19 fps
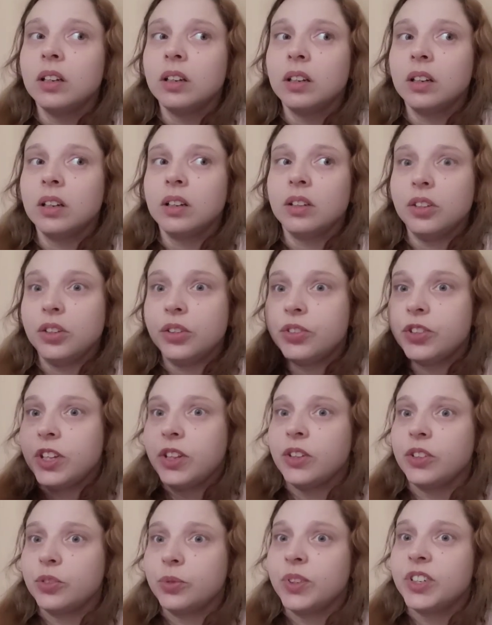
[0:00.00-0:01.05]
and you can see the
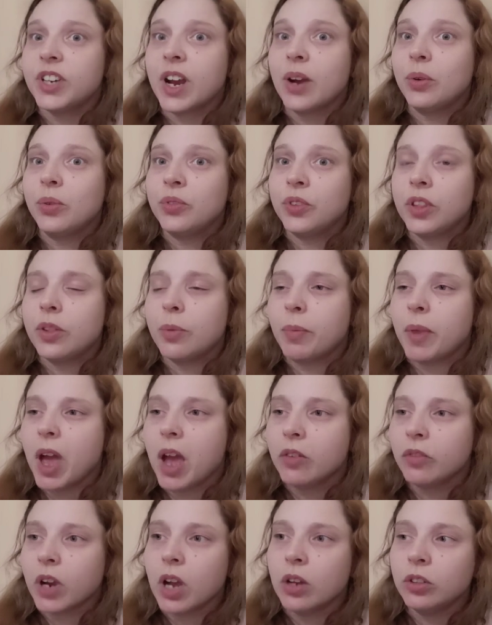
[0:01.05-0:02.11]
Twin Towers in the
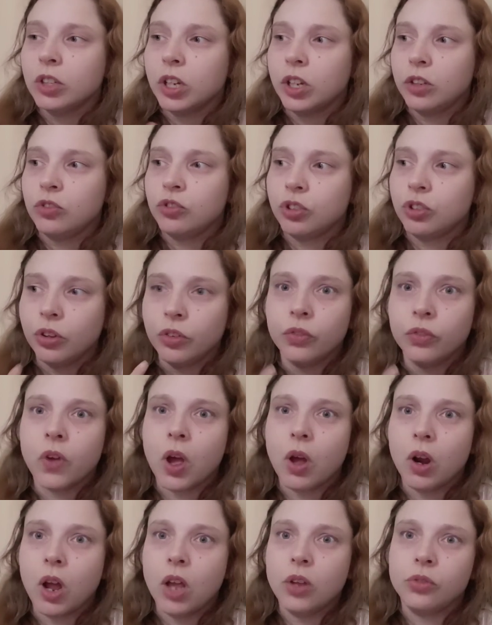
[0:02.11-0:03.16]
background. It just felt
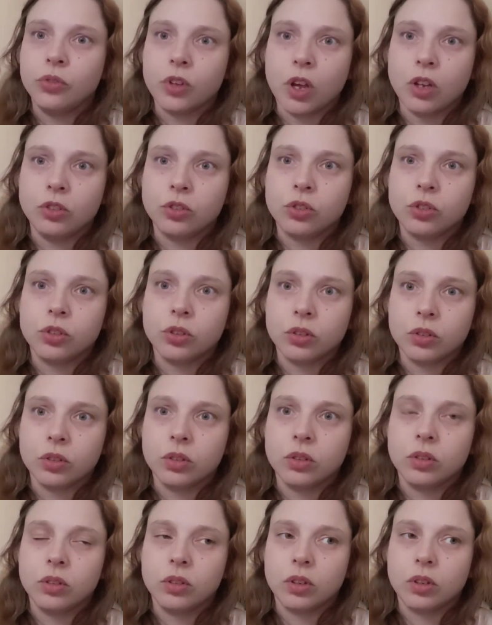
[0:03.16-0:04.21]
like such
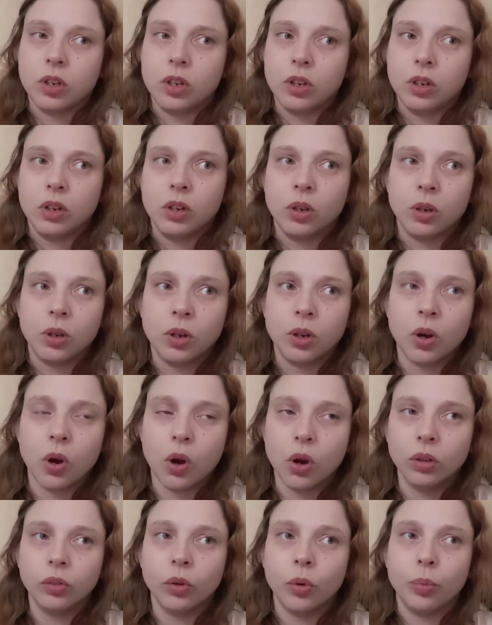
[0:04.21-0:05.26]
a
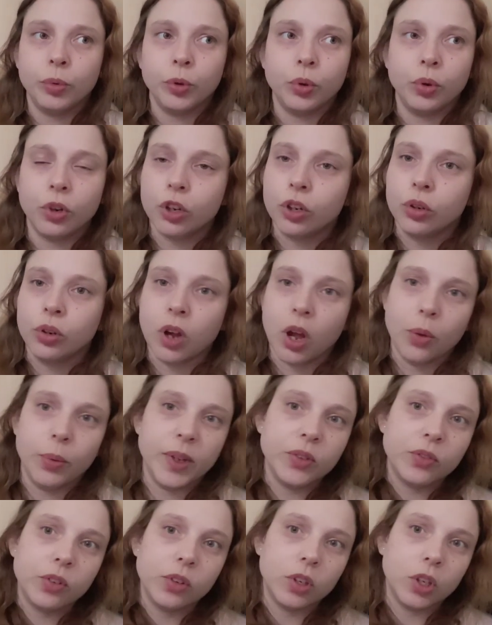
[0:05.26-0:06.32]
horrible
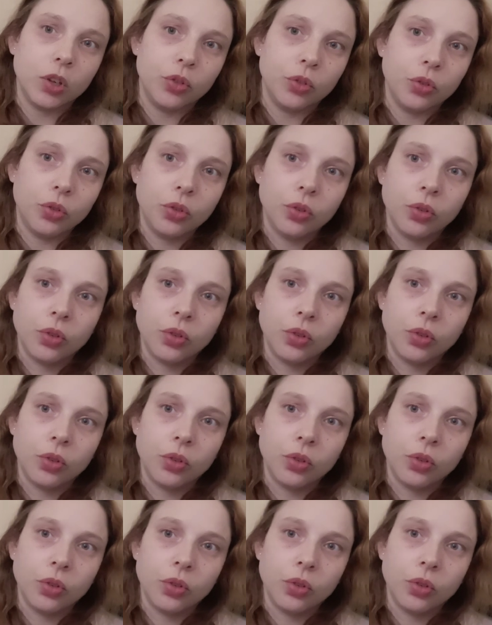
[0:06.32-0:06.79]
coincidence.